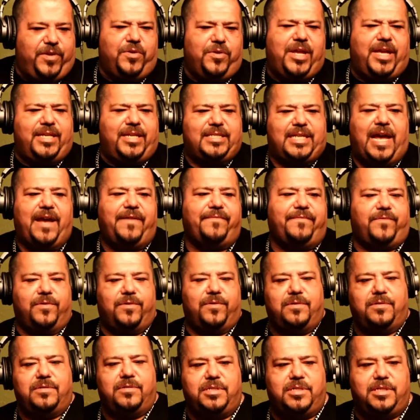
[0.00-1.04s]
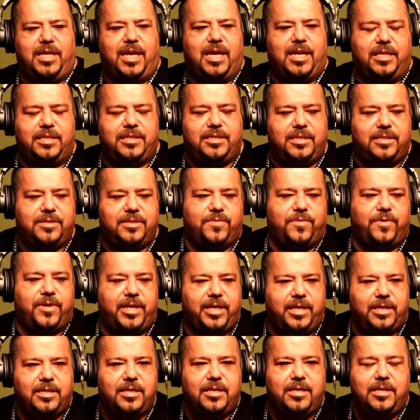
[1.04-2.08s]
days after she got into this
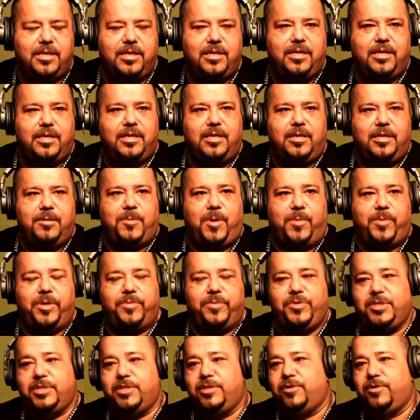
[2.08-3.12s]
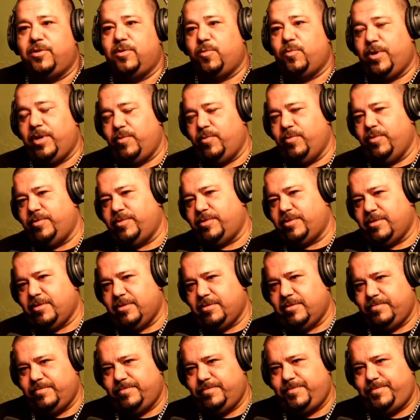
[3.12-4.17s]
wreck. My mom used to go to the Red Rooster.
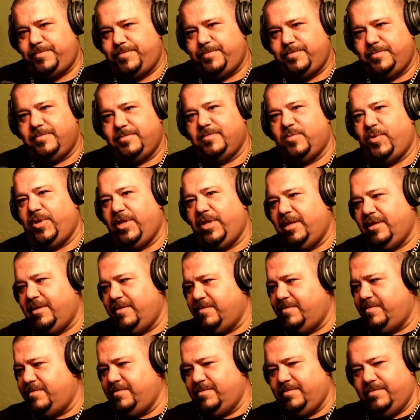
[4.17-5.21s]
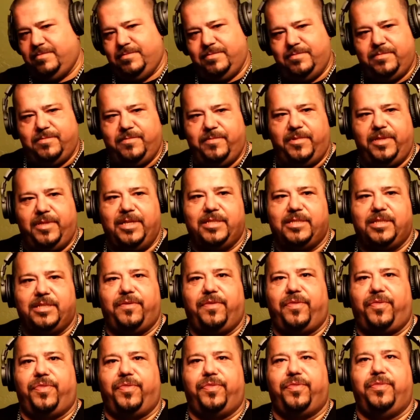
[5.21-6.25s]
We lived, it's a
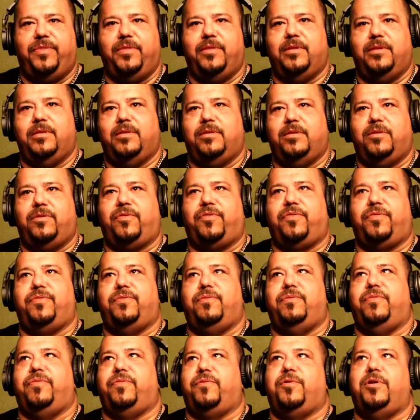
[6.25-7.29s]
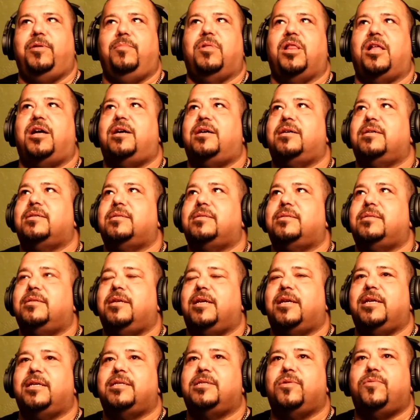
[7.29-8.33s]
3 blocks, I
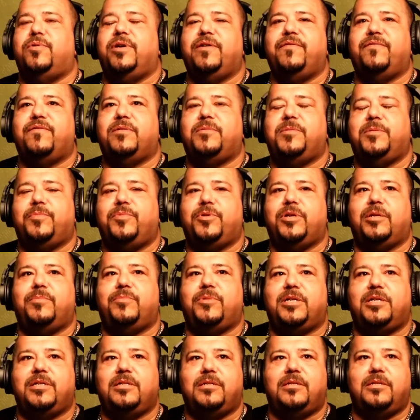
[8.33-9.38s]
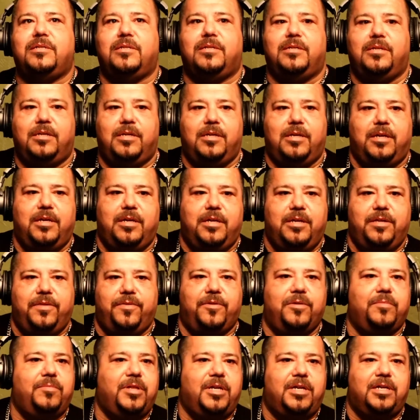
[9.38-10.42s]
guess, away from it, pretty much.
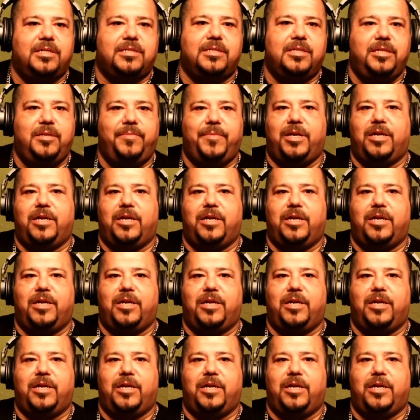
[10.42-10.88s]
3 blocks, and then you make a